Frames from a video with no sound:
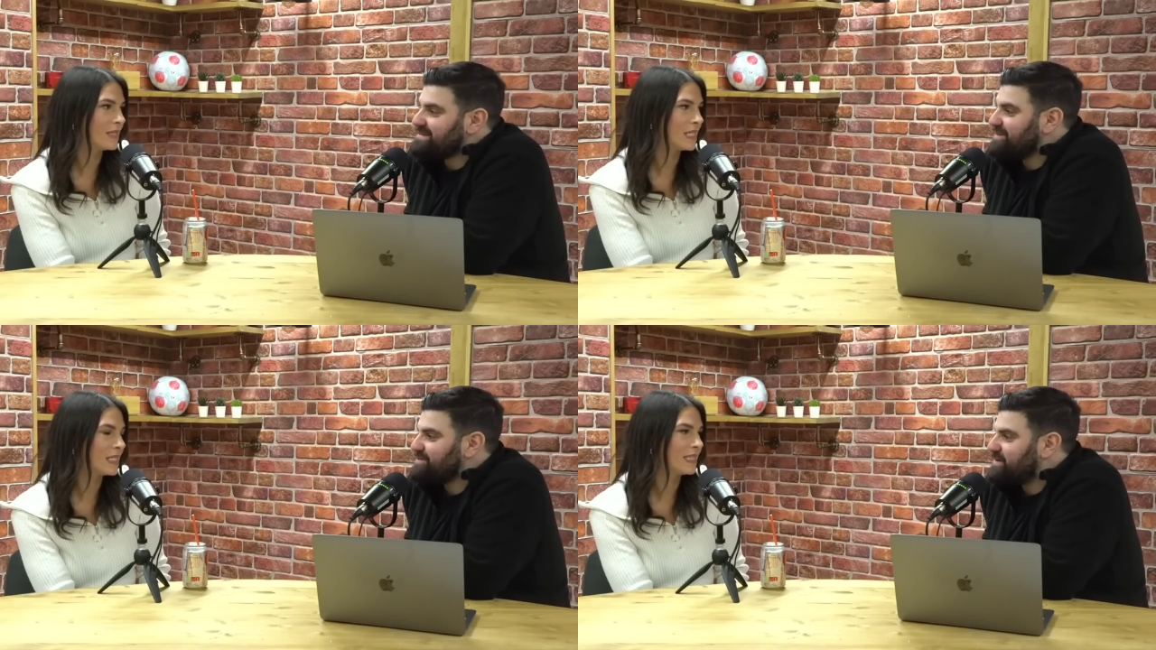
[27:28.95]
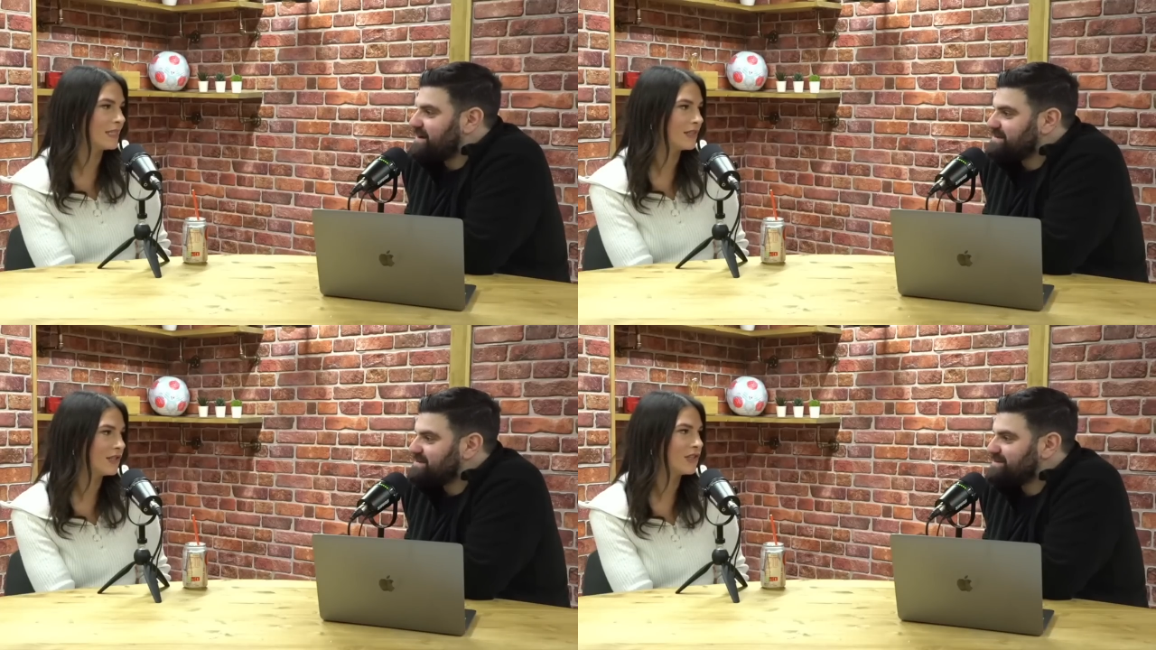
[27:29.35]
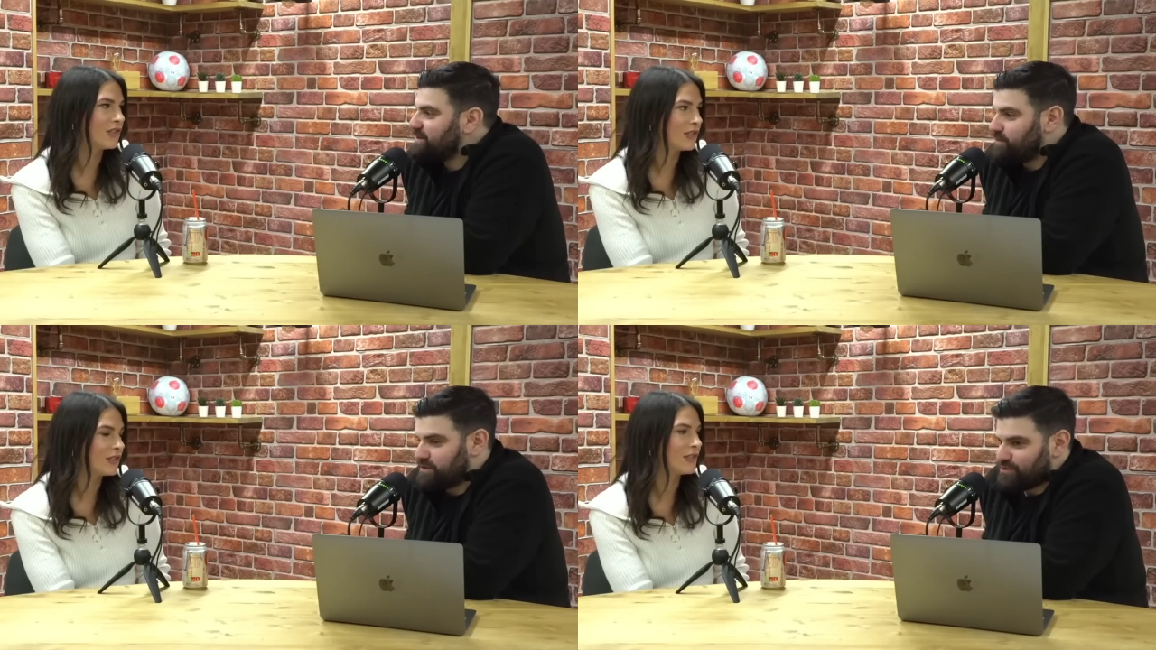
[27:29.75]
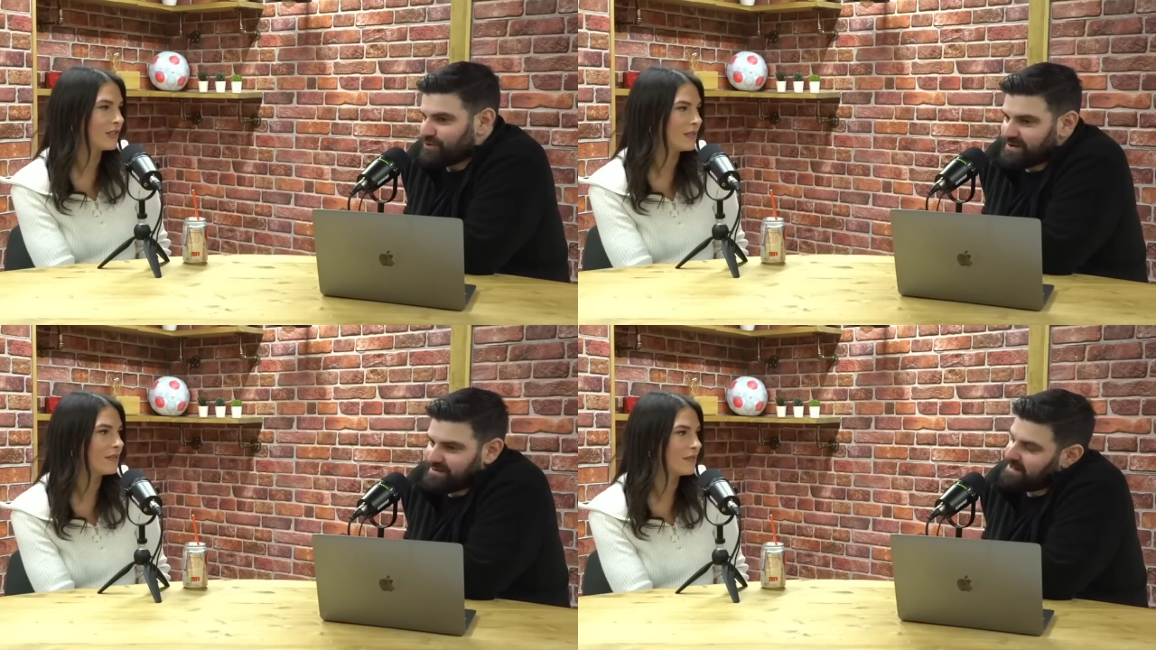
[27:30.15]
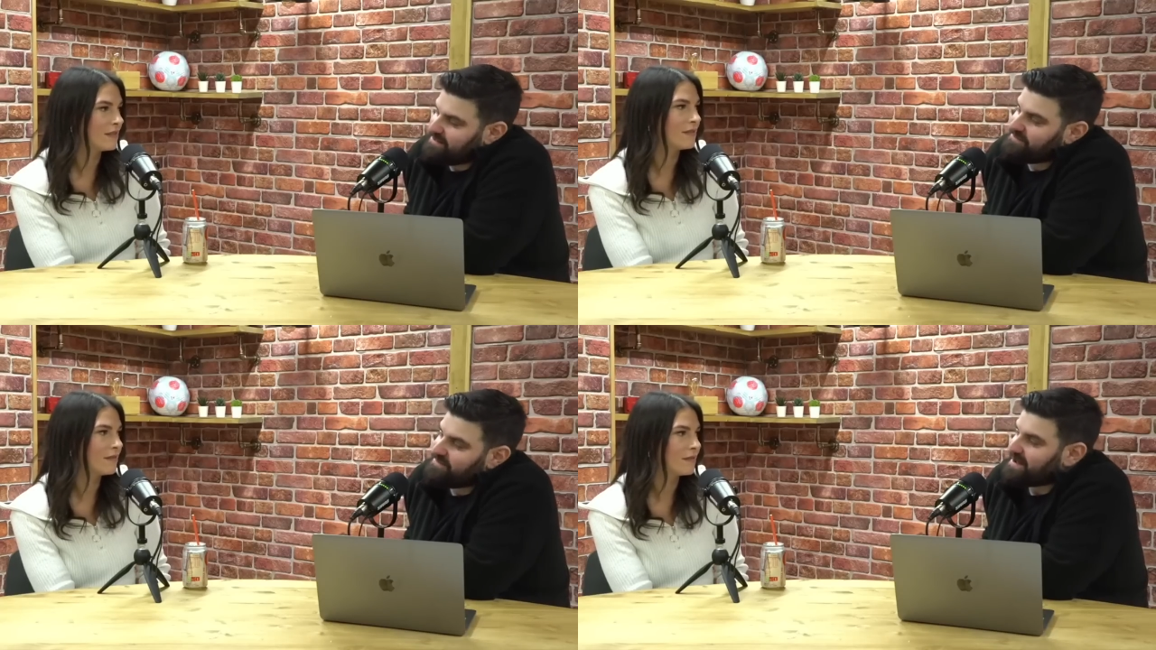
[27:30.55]
Speaker 1: otherwise. You know, when you look at the
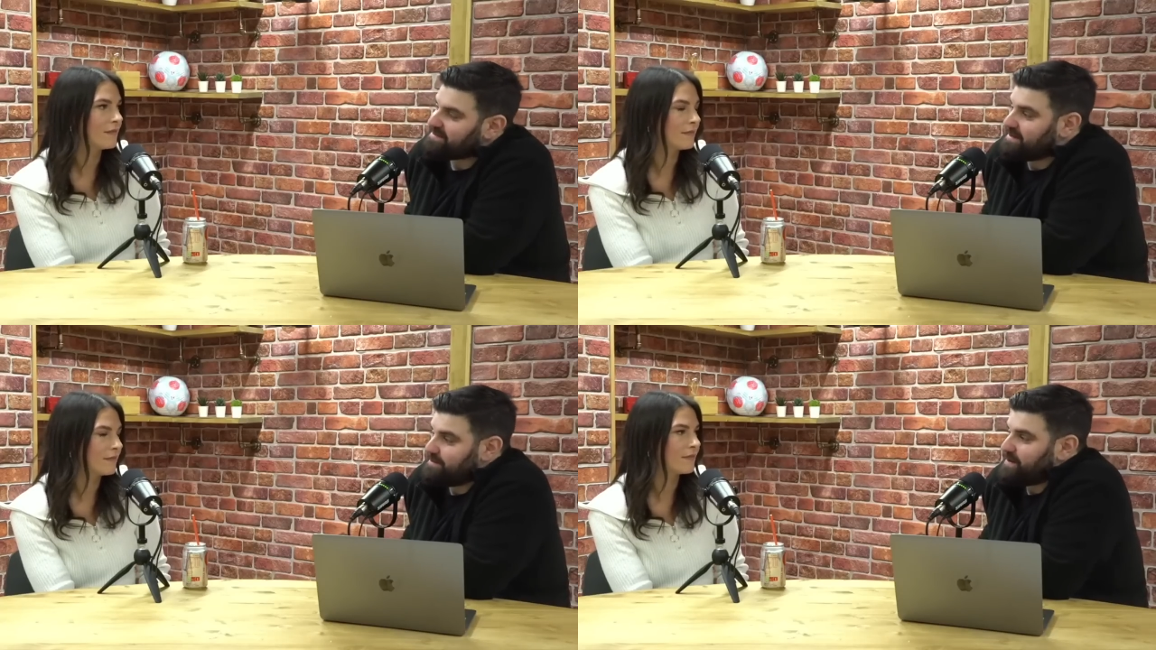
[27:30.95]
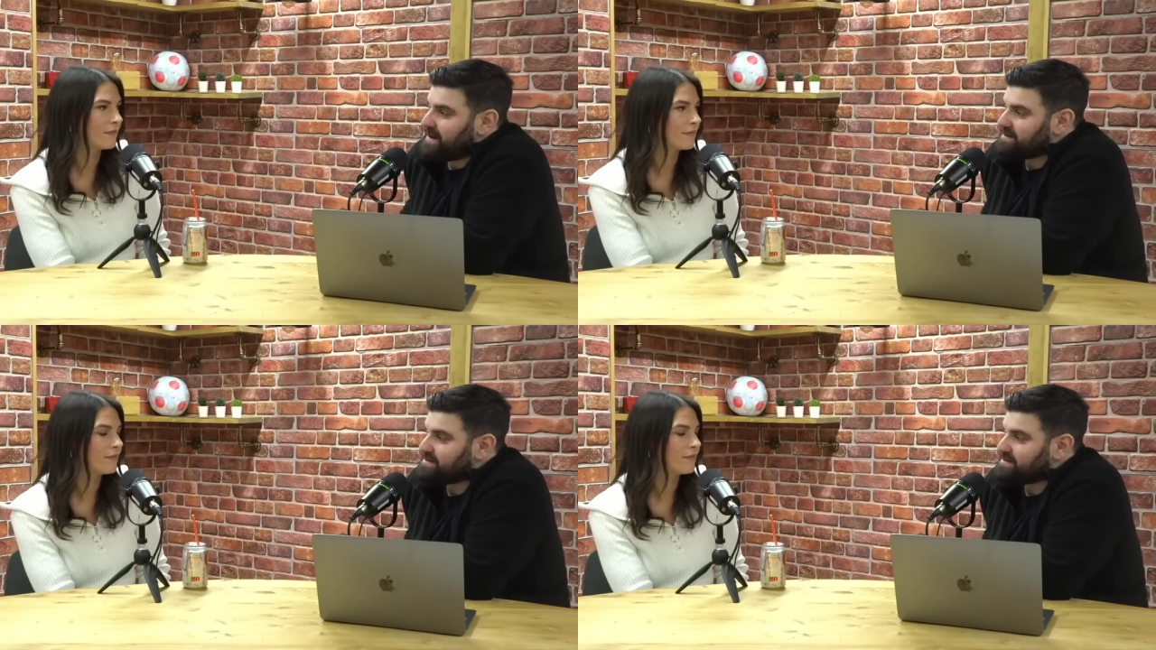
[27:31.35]
effect and impact that